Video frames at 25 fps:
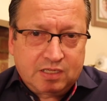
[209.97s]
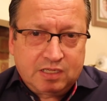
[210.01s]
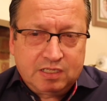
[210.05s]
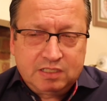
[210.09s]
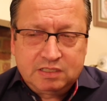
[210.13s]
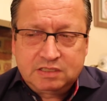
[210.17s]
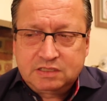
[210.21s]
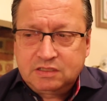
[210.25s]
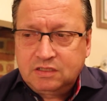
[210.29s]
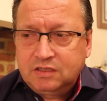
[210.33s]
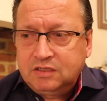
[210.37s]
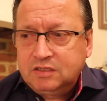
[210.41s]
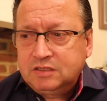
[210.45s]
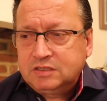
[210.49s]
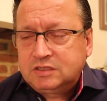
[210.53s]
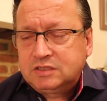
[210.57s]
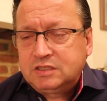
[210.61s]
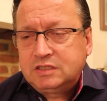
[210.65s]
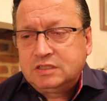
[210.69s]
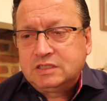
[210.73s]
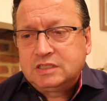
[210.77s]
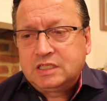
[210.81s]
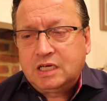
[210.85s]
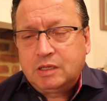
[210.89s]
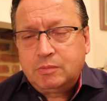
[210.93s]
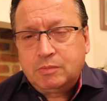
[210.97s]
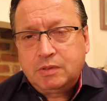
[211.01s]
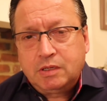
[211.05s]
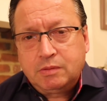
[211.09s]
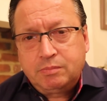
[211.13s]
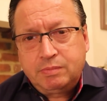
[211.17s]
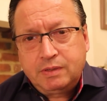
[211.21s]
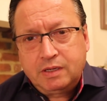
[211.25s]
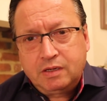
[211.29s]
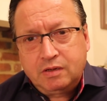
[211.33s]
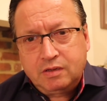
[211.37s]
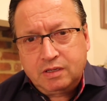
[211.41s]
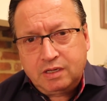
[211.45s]
He starts to tell me
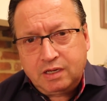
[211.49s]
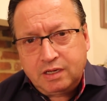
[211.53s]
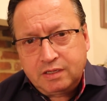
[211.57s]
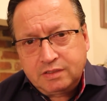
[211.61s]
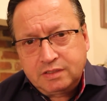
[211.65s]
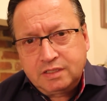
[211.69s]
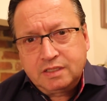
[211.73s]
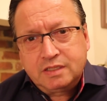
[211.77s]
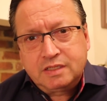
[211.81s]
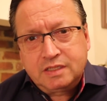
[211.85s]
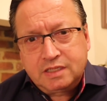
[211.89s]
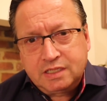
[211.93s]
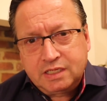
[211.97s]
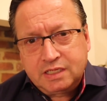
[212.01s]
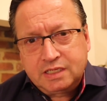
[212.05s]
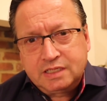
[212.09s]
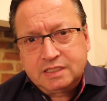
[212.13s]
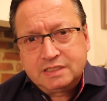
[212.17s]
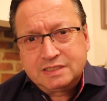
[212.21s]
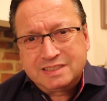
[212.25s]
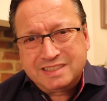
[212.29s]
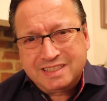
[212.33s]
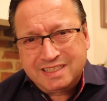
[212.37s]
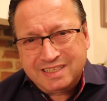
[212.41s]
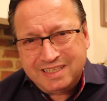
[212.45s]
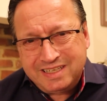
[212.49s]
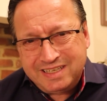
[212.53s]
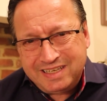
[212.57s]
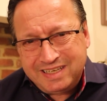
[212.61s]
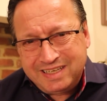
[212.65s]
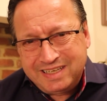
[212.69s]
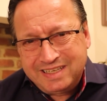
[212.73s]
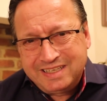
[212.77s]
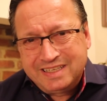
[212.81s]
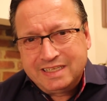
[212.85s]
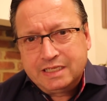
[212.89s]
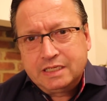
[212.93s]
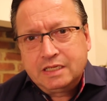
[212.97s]
about other things
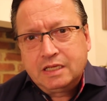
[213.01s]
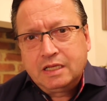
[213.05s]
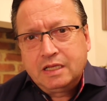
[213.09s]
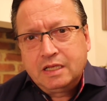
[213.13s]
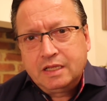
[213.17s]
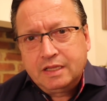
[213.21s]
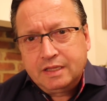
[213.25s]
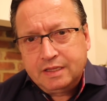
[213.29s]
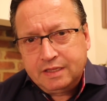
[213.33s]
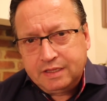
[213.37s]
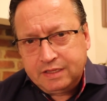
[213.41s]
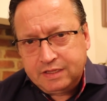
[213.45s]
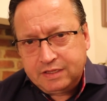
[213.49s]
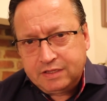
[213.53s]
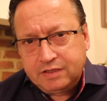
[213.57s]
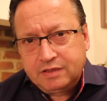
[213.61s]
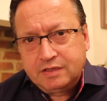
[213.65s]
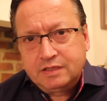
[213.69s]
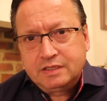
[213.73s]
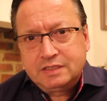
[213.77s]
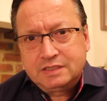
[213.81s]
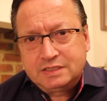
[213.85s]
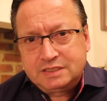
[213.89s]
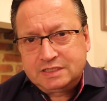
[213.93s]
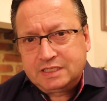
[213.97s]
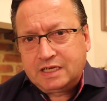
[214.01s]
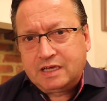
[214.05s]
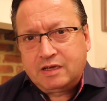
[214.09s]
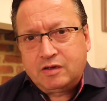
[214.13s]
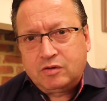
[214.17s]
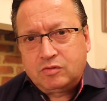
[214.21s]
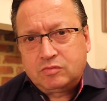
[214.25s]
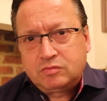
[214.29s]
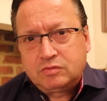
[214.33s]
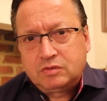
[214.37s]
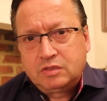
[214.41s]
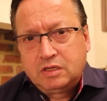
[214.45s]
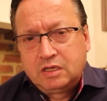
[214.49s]
in the
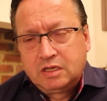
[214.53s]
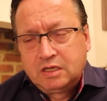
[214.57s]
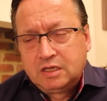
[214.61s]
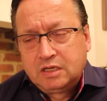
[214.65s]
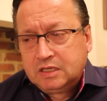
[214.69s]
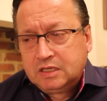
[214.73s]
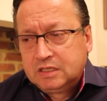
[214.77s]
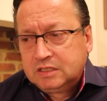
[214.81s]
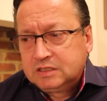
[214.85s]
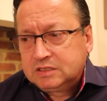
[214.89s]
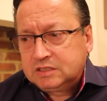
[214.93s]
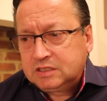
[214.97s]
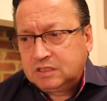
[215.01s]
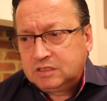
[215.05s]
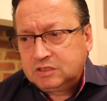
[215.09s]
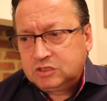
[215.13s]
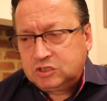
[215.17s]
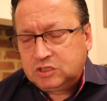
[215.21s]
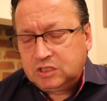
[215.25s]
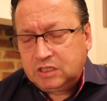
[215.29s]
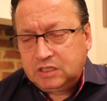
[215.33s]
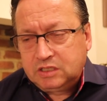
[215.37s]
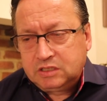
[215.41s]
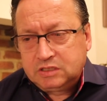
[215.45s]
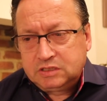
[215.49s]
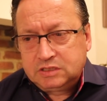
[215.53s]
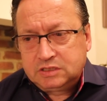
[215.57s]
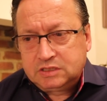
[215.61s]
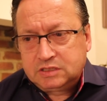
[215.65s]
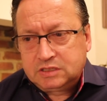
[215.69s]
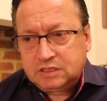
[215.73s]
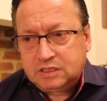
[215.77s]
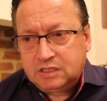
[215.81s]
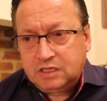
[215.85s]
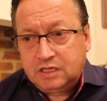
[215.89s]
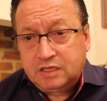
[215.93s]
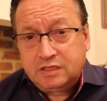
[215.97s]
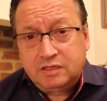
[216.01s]
town, such
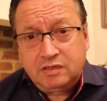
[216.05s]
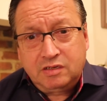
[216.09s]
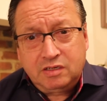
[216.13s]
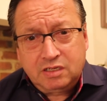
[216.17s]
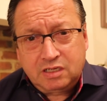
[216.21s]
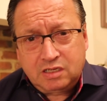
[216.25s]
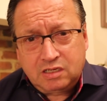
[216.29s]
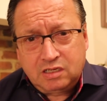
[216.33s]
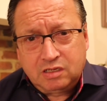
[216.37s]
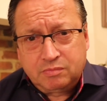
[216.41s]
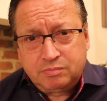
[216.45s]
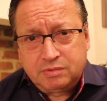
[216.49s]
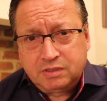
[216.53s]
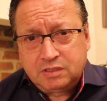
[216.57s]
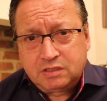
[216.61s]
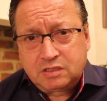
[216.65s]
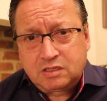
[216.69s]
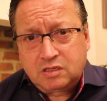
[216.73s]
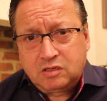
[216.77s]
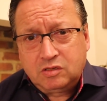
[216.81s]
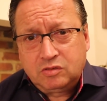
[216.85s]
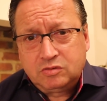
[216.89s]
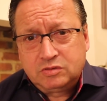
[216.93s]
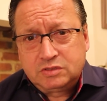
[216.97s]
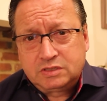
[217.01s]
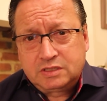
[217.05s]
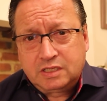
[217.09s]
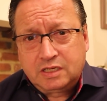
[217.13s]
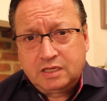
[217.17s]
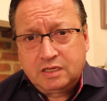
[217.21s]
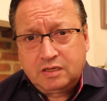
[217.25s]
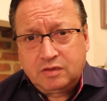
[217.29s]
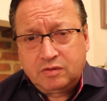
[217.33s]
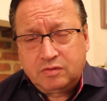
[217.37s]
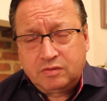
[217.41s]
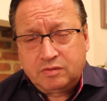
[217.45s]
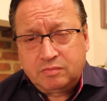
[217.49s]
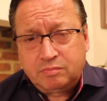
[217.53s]
as a nightclub that had closed
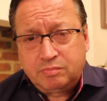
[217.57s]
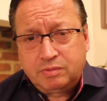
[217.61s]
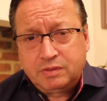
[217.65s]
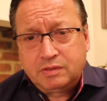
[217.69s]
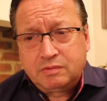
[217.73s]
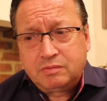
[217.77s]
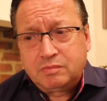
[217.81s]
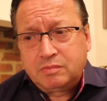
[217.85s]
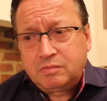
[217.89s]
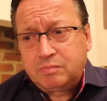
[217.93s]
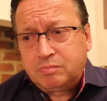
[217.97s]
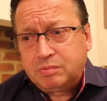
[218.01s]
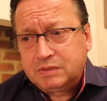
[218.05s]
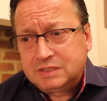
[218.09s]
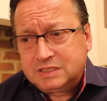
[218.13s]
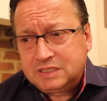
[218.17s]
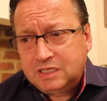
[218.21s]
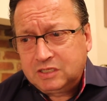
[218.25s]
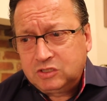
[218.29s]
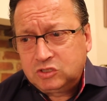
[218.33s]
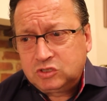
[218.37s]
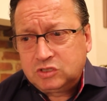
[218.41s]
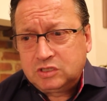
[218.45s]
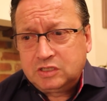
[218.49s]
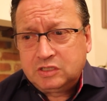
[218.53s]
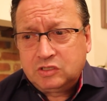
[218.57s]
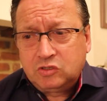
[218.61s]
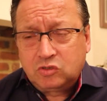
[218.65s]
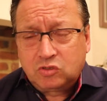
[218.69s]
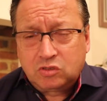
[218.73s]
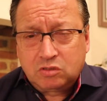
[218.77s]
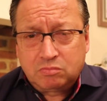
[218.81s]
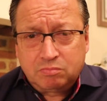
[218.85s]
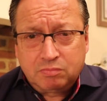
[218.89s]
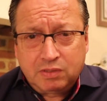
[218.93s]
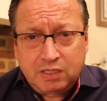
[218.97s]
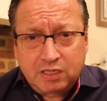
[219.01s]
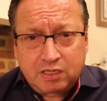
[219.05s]
down, but potentially you
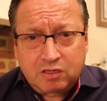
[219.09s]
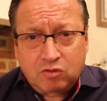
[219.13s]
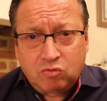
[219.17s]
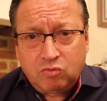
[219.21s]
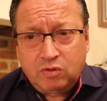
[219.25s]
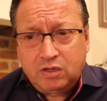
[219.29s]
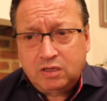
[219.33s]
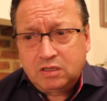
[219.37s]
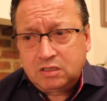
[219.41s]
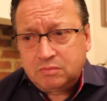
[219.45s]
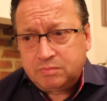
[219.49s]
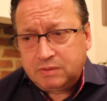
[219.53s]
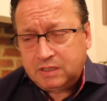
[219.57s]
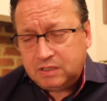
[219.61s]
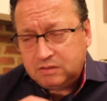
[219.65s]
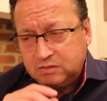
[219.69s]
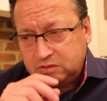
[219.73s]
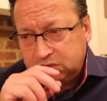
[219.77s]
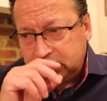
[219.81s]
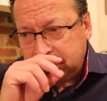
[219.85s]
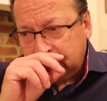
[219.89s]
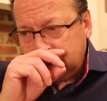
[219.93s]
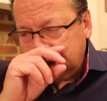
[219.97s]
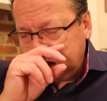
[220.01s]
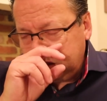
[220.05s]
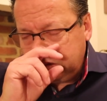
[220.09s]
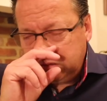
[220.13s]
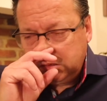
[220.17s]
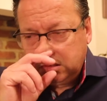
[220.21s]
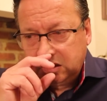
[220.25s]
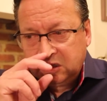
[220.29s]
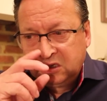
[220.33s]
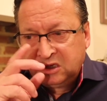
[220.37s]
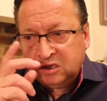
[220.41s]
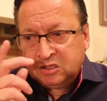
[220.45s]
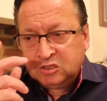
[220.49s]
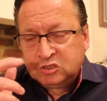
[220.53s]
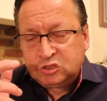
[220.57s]
could make around about 10-12
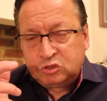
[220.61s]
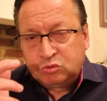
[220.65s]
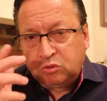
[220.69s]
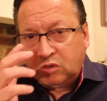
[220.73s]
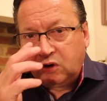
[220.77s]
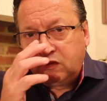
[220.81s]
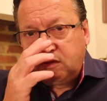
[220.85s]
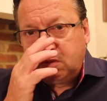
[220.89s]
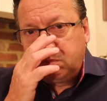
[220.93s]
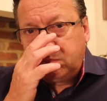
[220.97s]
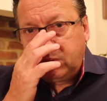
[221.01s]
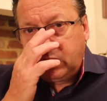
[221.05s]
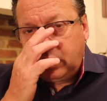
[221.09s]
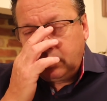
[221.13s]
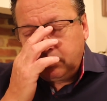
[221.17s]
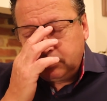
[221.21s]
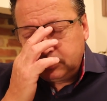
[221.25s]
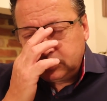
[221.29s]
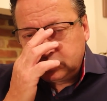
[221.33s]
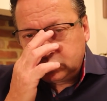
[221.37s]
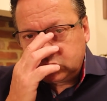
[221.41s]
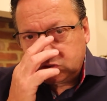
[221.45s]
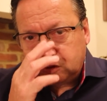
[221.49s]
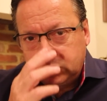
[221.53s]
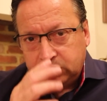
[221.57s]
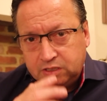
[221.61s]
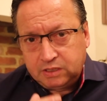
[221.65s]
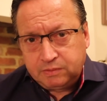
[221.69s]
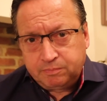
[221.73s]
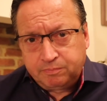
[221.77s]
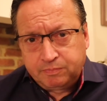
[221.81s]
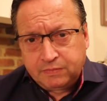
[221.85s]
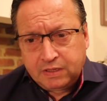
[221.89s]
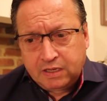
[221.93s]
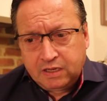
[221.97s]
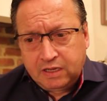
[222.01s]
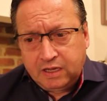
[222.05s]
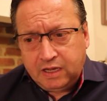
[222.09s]
apartments on
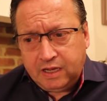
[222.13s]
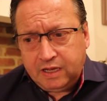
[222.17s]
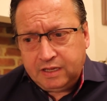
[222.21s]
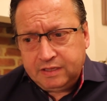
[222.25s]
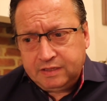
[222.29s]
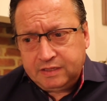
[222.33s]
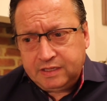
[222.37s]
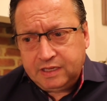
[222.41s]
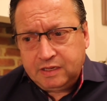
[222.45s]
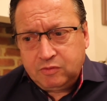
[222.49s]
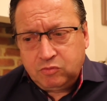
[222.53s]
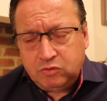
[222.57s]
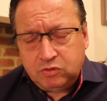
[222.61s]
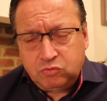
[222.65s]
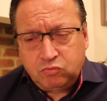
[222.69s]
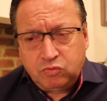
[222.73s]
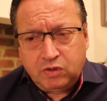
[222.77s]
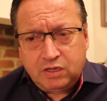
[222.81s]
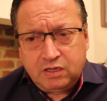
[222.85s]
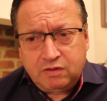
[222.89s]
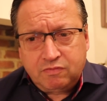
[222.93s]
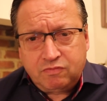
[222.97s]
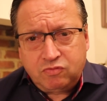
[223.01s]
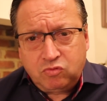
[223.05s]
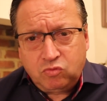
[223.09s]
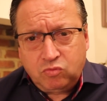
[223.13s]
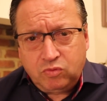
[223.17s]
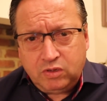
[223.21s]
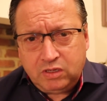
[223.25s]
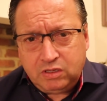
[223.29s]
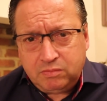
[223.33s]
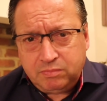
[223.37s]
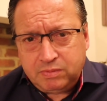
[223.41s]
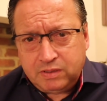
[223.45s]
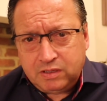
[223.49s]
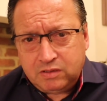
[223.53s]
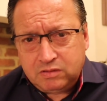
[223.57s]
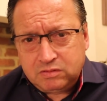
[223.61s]
it, and they would rent for
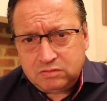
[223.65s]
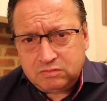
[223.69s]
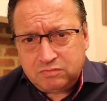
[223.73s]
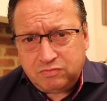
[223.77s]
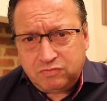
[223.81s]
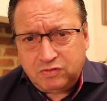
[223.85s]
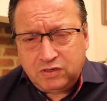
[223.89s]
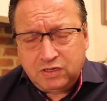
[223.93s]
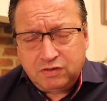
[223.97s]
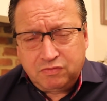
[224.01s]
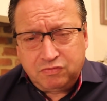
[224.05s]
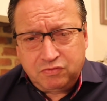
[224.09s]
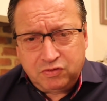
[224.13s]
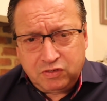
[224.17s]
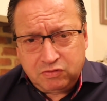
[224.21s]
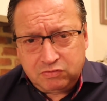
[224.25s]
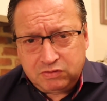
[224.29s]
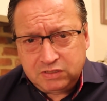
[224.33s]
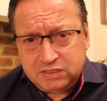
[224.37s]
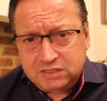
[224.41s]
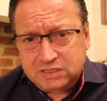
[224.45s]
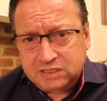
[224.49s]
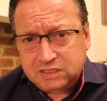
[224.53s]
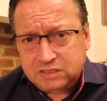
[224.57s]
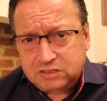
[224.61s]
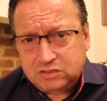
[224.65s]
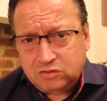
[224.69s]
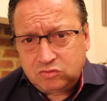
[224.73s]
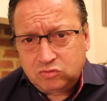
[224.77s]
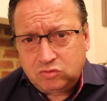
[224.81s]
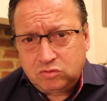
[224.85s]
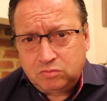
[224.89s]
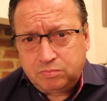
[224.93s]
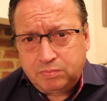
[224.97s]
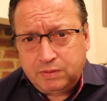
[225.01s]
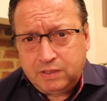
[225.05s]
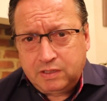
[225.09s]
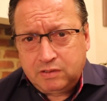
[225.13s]
around about
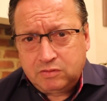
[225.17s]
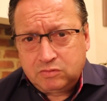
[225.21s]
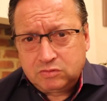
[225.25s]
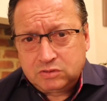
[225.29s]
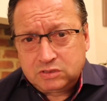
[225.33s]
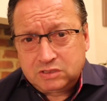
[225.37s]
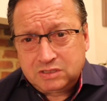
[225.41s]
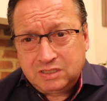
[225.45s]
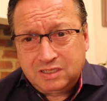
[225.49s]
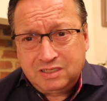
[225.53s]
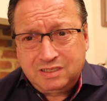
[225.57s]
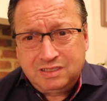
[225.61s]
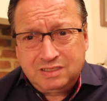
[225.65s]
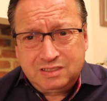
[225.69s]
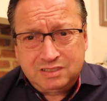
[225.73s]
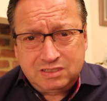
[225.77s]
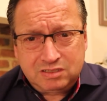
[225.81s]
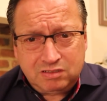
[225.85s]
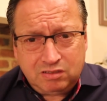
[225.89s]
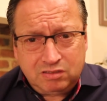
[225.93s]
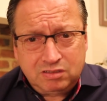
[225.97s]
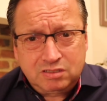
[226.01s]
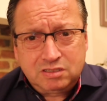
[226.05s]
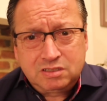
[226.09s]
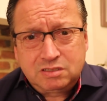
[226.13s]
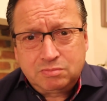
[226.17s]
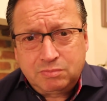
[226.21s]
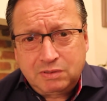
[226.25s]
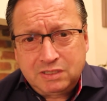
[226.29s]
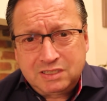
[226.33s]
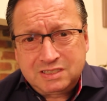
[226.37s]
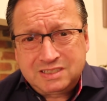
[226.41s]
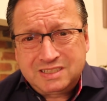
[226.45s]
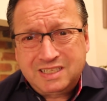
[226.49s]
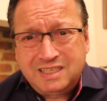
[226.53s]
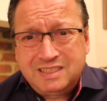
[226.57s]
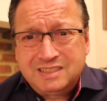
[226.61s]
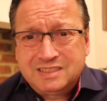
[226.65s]
£550-600, and it started to
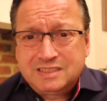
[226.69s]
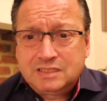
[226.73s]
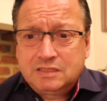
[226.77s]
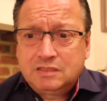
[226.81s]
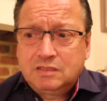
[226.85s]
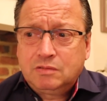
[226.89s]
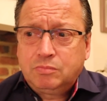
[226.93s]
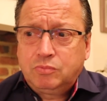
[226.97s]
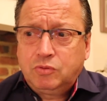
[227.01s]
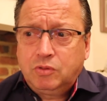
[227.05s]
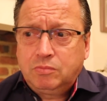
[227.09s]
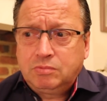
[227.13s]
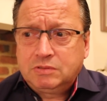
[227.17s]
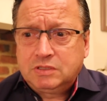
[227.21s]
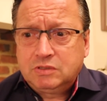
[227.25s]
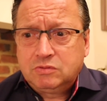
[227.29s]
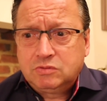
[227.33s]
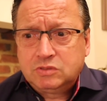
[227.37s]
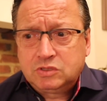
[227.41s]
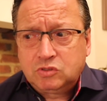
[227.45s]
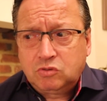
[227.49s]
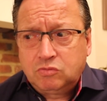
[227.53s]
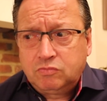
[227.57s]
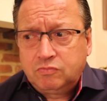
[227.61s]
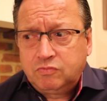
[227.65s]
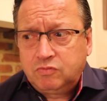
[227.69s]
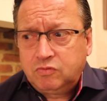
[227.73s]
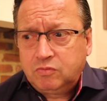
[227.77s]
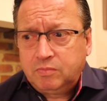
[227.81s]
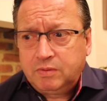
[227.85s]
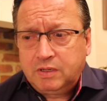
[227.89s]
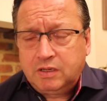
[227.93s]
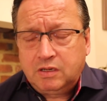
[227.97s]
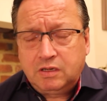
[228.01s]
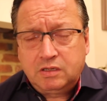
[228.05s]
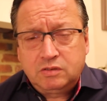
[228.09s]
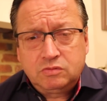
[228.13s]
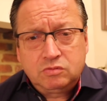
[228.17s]
make sense, and the property was on for
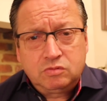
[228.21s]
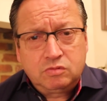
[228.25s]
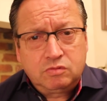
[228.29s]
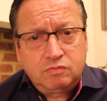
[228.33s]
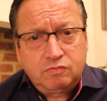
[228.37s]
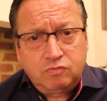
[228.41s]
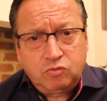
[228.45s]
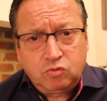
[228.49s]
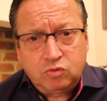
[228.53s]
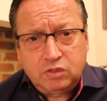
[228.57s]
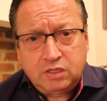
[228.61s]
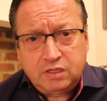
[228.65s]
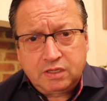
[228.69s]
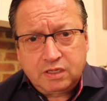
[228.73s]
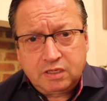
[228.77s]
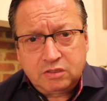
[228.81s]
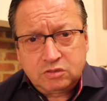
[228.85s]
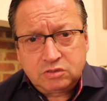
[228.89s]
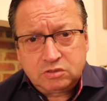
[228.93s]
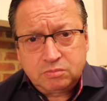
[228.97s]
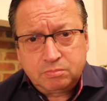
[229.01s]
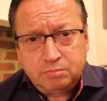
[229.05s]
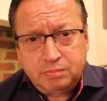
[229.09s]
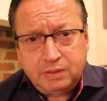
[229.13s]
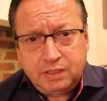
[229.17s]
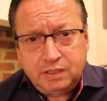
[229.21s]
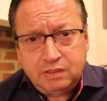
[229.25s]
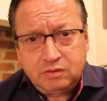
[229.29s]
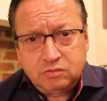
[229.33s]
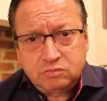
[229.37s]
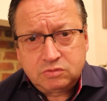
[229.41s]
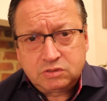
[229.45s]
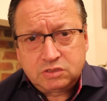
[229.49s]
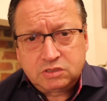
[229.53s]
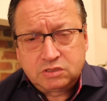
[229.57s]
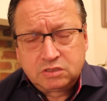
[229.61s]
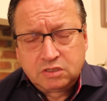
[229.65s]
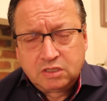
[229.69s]
about
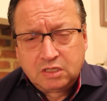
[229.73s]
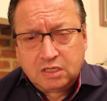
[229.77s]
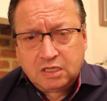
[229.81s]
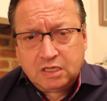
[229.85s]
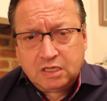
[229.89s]
£140,000.